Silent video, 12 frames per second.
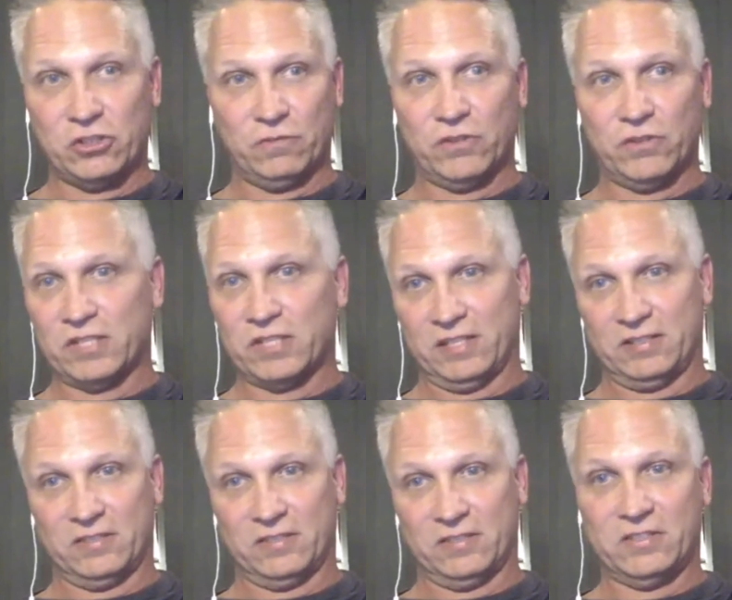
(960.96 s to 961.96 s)
feels like
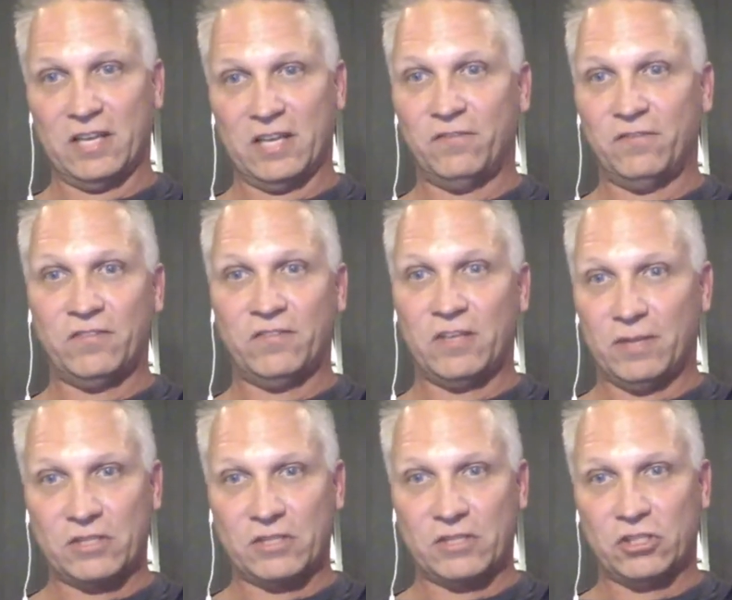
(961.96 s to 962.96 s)
10, 15
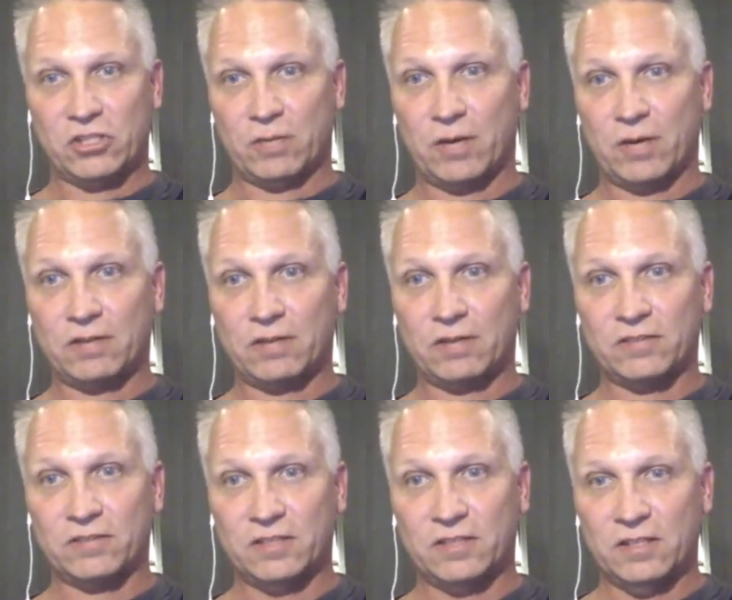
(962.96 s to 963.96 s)
minutes to jump off.
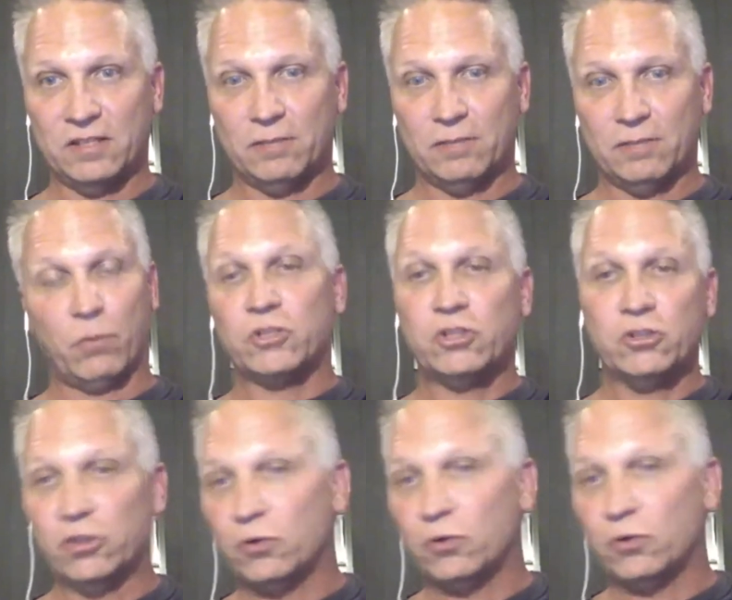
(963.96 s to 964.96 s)
But once you
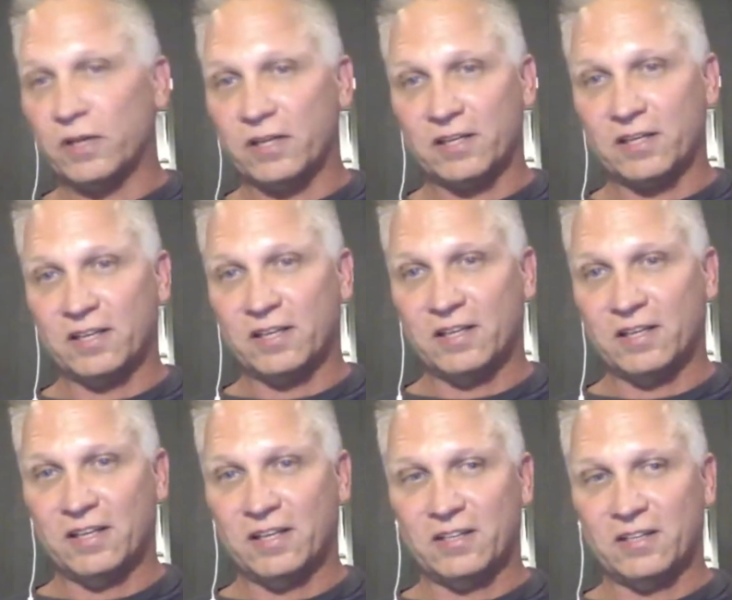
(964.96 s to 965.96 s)
do it
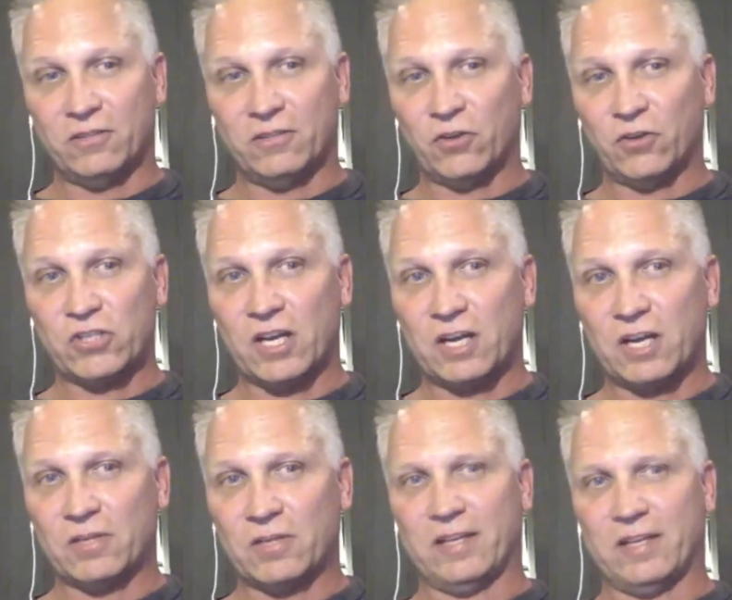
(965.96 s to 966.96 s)
the first time,
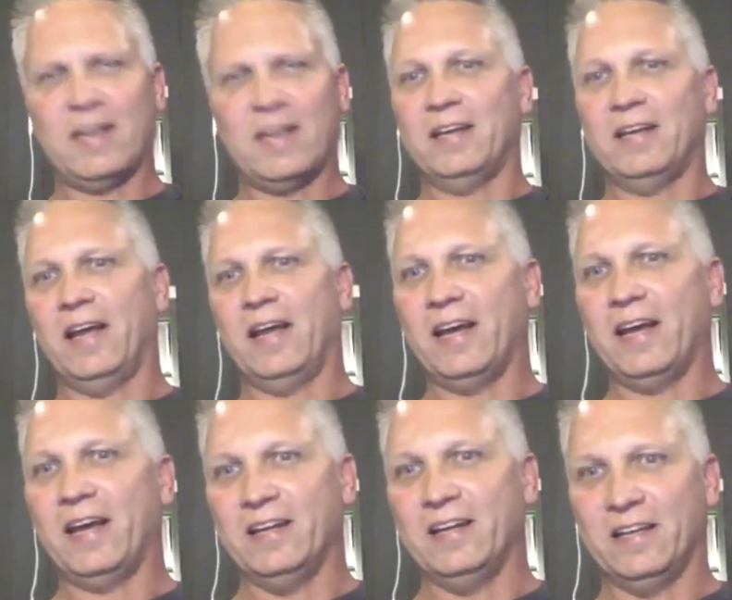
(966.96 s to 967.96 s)
you're like, hey, I didn't die.
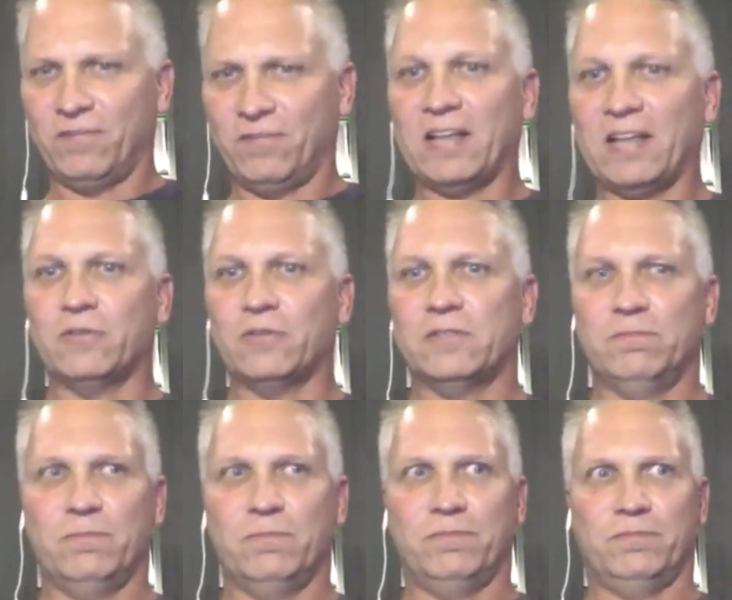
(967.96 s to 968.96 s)
And in fact, it was
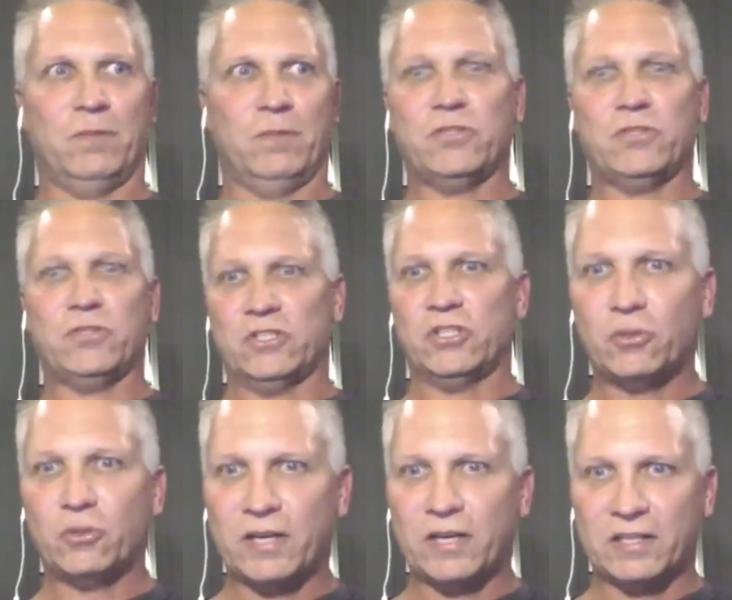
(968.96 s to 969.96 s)
the most
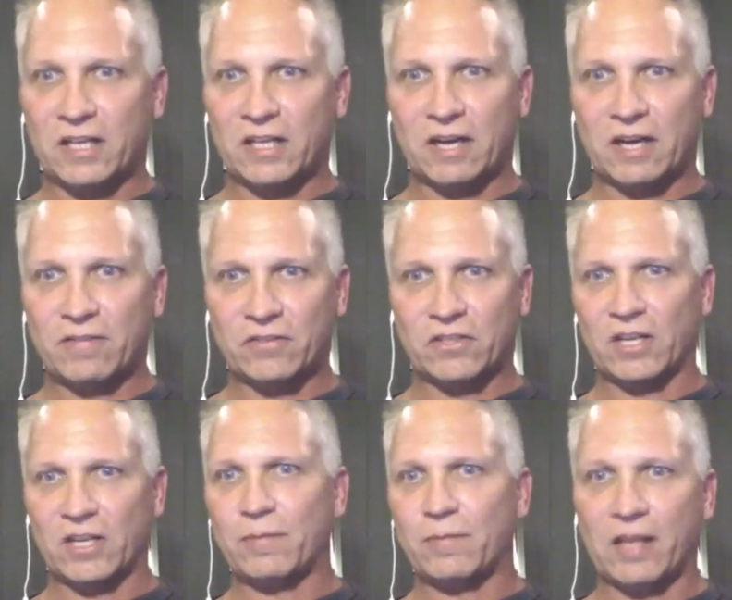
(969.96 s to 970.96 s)
exhilarating thing I've ever done
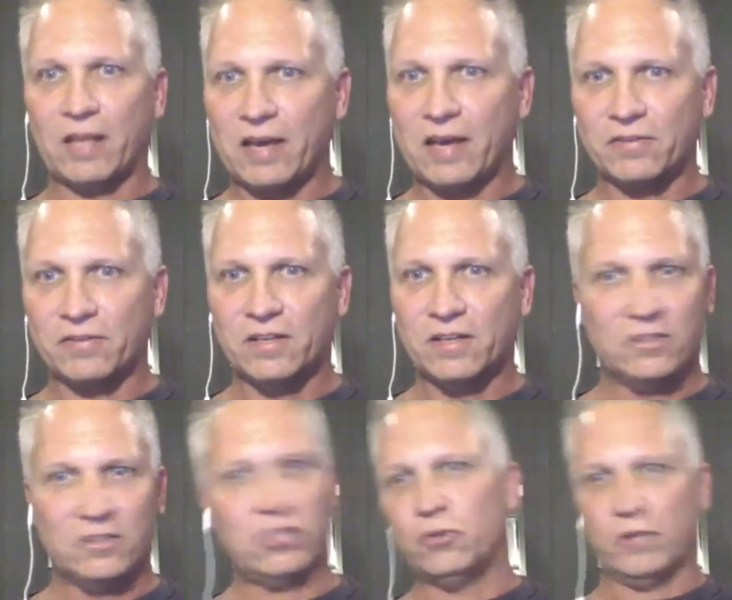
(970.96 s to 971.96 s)
in my life.
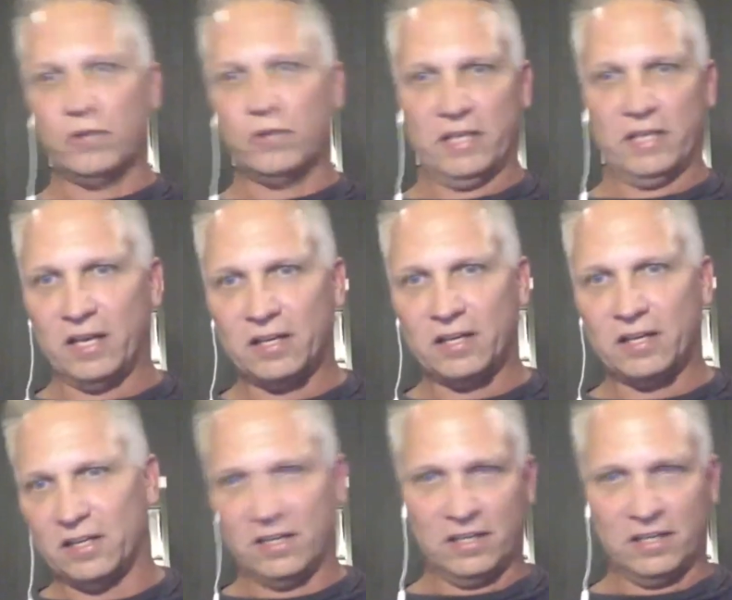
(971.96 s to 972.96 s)
Then you do it again
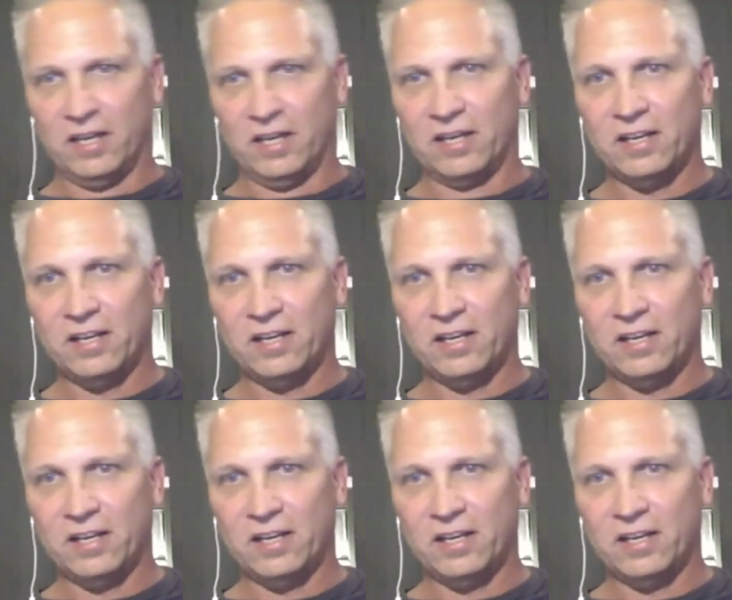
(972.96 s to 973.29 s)
and again